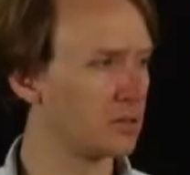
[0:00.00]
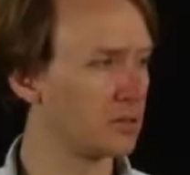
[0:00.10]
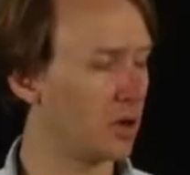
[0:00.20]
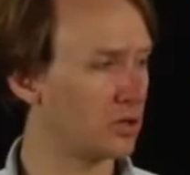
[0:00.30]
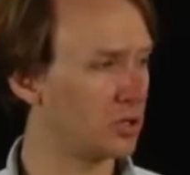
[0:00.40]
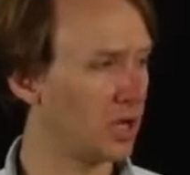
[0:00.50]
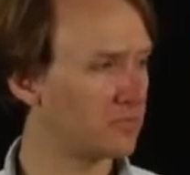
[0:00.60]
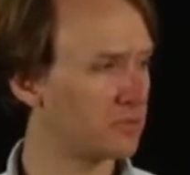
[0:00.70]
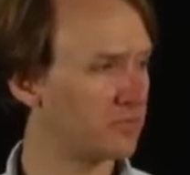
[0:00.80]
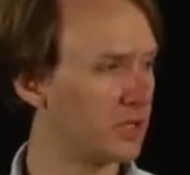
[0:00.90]
Now I could have
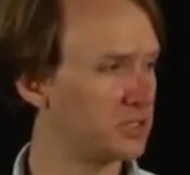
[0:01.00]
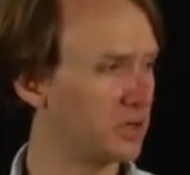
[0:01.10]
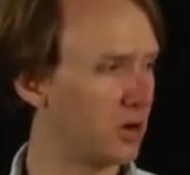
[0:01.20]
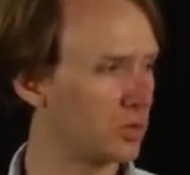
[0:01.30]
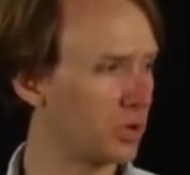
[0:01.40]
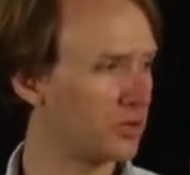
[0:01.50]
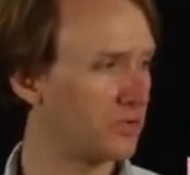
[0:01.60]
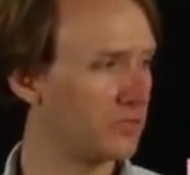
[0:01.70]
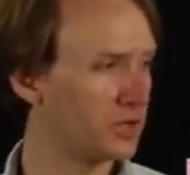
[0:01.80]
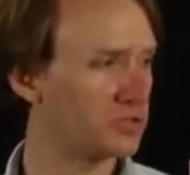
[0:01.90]
some fancy hardware that
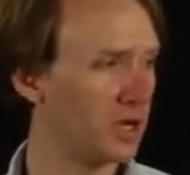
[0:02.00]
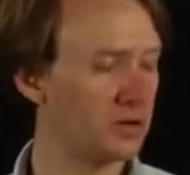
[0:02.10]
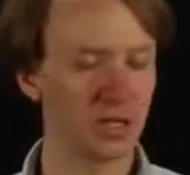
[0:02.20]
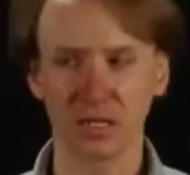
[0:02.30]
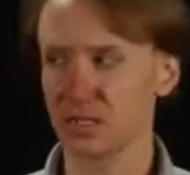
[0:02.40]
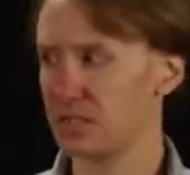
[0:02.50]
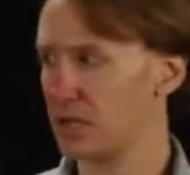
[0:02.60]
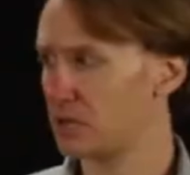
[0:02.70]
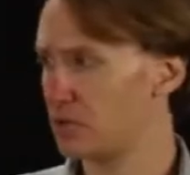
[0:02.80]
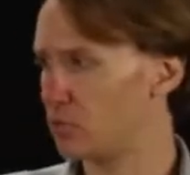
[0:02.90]
figures out
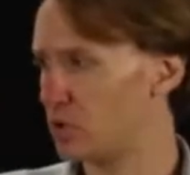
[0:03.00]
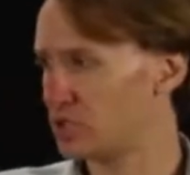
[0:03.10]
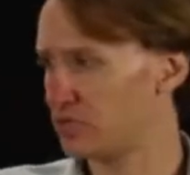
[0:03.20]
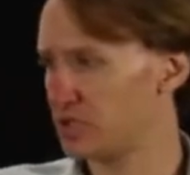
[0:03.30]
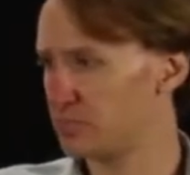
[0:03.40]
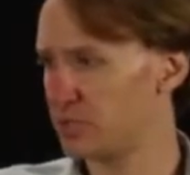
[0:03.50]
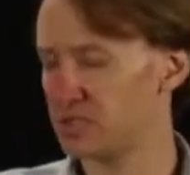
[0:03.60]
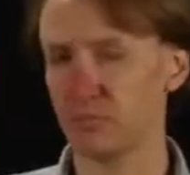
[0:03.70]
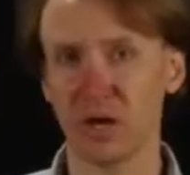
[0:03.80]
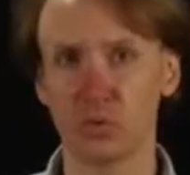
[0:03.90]
exactly which of these bits
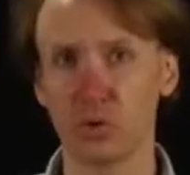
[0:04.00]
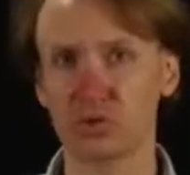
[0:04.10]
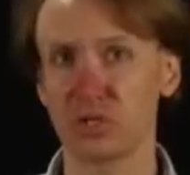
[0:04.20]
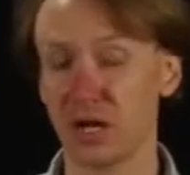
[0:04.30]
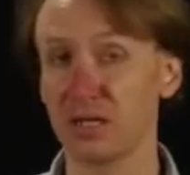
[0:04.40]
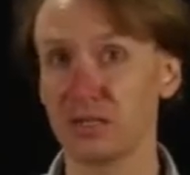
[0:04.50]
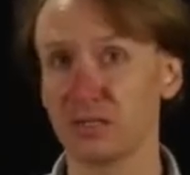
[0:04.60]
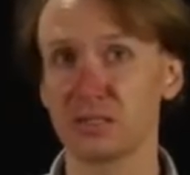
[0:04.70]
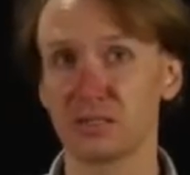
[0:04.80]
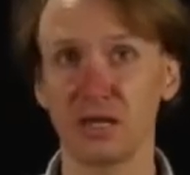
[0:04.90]
in my quotient I need
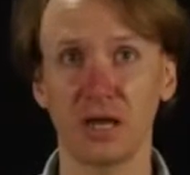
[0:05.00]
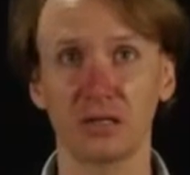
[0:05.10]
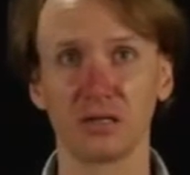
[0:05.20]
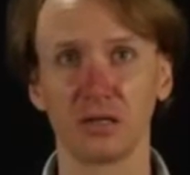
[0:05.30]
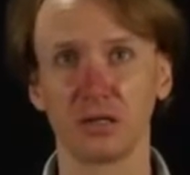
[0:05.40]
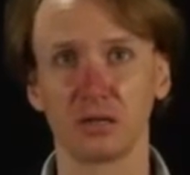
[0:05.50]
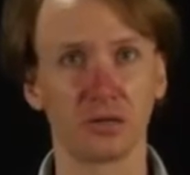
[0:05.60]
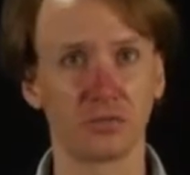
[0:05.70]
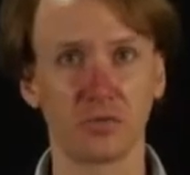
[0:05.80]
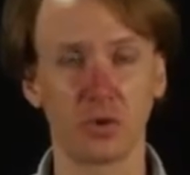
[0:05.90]
to set
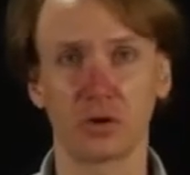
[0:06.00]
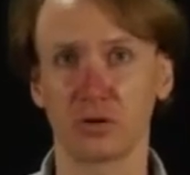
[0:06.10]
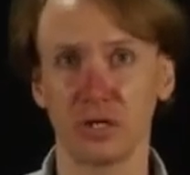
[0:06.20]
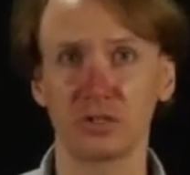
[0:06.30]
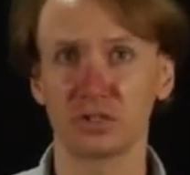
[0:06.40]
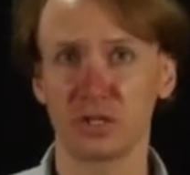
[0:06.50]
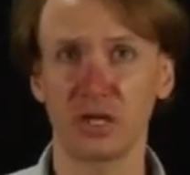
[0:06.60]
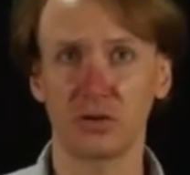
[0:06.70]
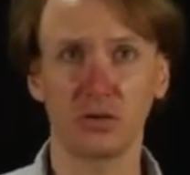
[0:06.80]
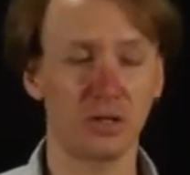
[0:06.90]
for each
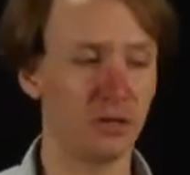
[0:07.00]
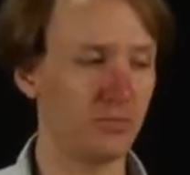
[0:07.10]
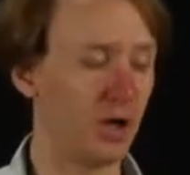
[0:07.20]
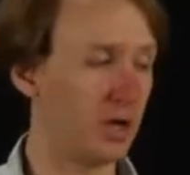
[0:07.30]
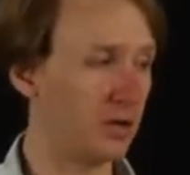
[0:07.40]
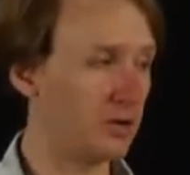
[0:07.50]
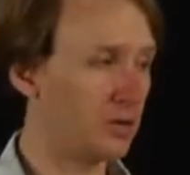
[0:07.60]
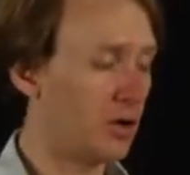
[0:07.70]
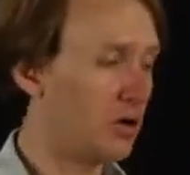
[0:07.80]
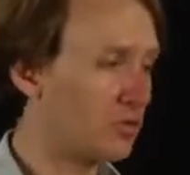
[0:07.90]
cycle in my
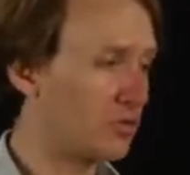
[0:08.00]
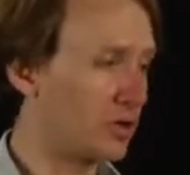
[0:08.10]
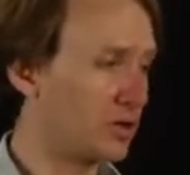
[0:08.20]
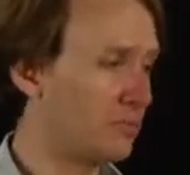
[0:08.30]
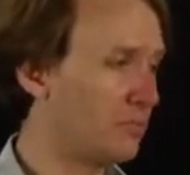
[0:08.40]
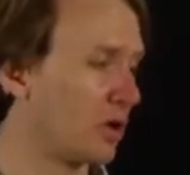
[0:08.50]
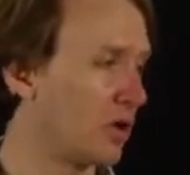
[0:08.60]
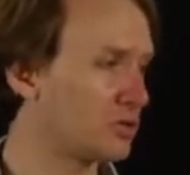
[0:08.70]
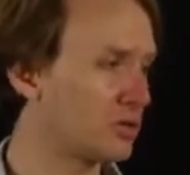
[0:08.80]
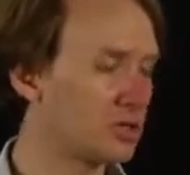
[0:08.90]
algorithm.
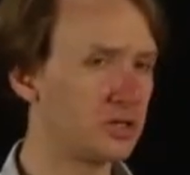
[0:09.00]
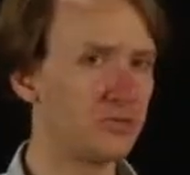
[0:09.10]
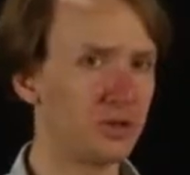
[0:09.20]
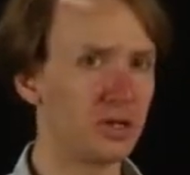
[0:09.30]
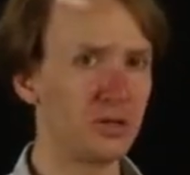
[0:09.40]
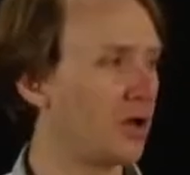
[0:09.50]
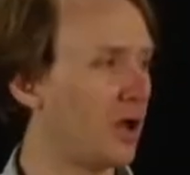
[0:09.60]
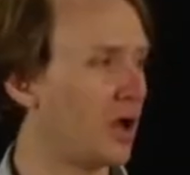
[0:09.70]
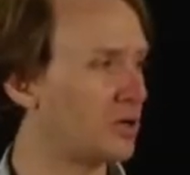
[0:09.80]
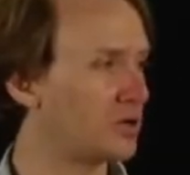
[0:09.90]
Alternatively,
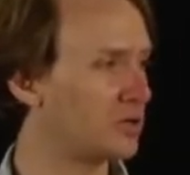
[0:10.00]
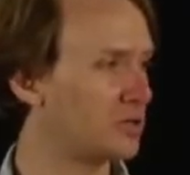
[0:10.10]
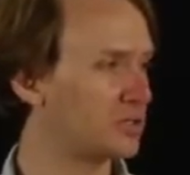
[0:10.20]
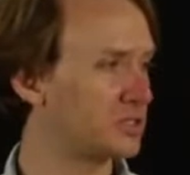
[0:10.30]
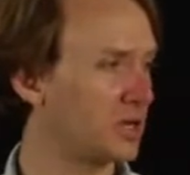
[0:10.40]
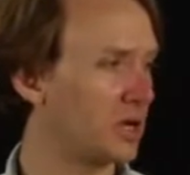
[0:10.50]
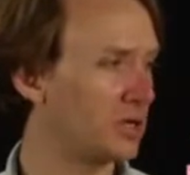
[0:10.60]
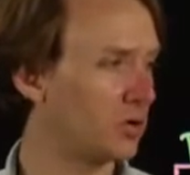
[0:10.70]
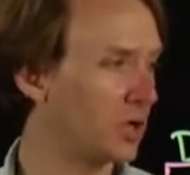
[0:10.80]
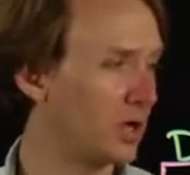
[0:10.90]
I could decide,
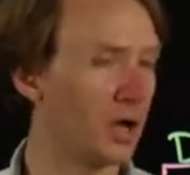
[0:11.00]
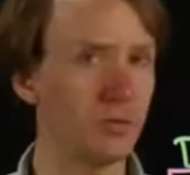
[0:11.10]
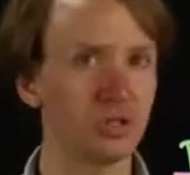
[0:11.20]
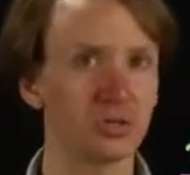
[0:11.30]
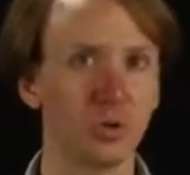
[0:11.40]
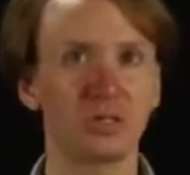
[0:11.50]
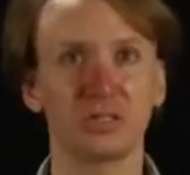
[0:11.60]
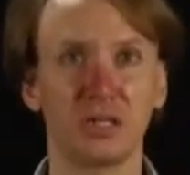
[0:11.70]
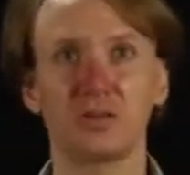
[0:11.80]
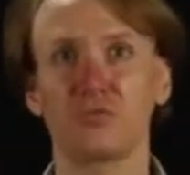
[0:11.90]
okay, I'm just going to
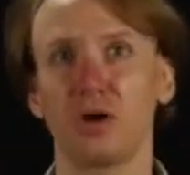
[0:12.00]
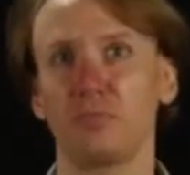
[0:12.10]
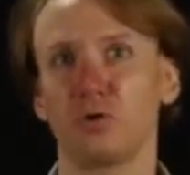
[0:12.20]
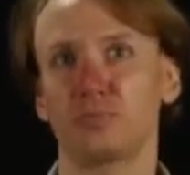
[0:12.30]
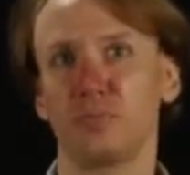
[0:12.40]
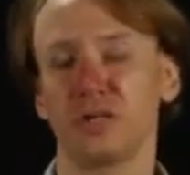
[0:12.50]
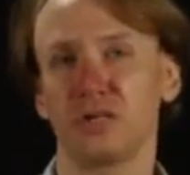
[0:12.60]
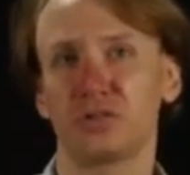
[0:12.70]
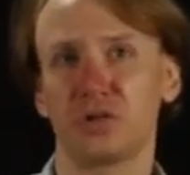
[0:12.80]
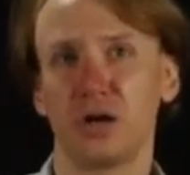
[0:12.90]
set the rightmost bit
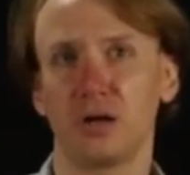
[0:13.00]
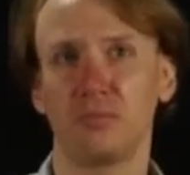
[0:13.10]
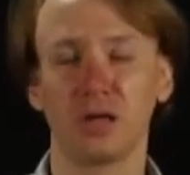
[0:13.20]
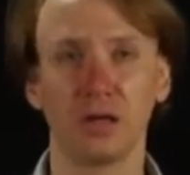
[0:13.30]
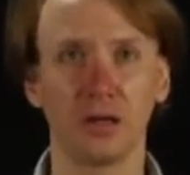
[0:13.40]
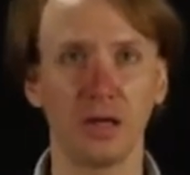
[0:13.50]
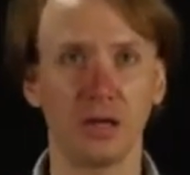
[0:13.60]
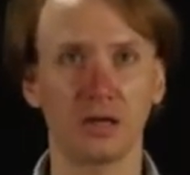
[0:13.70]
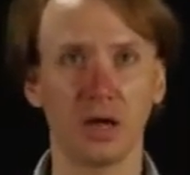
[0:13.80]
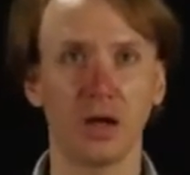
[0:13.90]
each time,
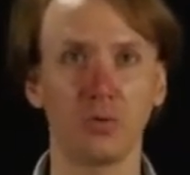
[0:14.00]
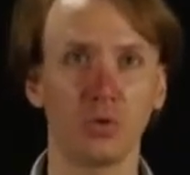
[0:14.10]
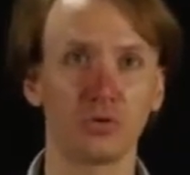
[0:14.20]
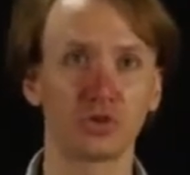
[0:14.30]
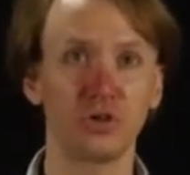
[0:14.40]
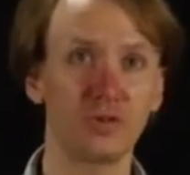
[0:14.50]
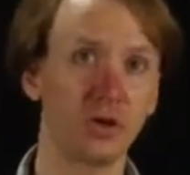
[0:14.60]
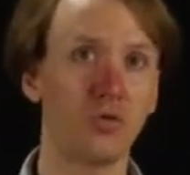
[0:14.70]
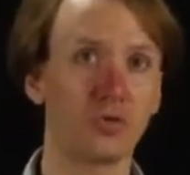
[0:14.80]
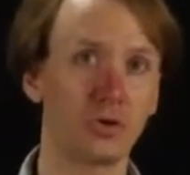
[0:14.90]
and I will shift it
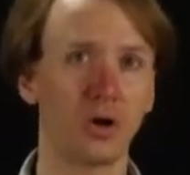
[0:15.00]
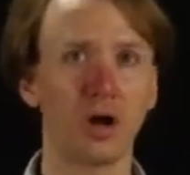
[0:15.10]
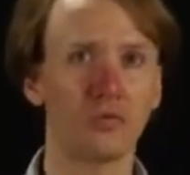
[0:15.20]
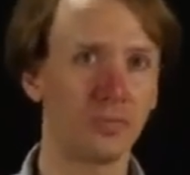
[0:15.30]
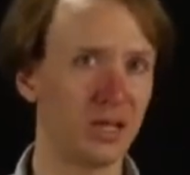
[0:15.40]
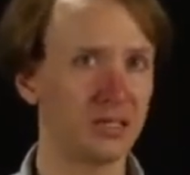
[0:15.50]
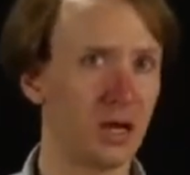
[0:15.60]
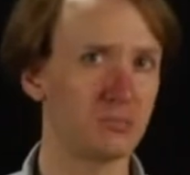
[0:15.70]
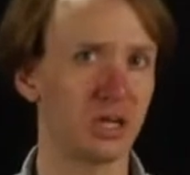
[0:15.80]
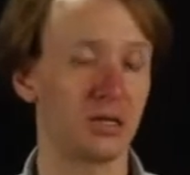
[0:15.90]
over however many
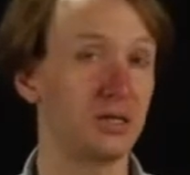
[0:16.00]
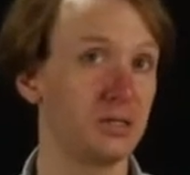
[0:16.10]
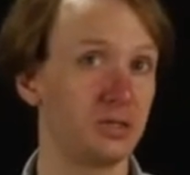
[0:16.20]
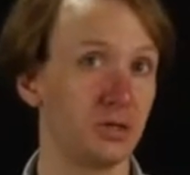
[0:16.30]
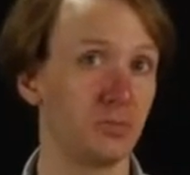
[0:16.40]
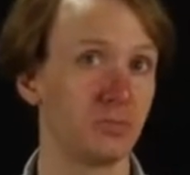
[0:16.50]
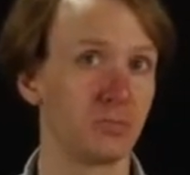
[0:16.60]
times I need to.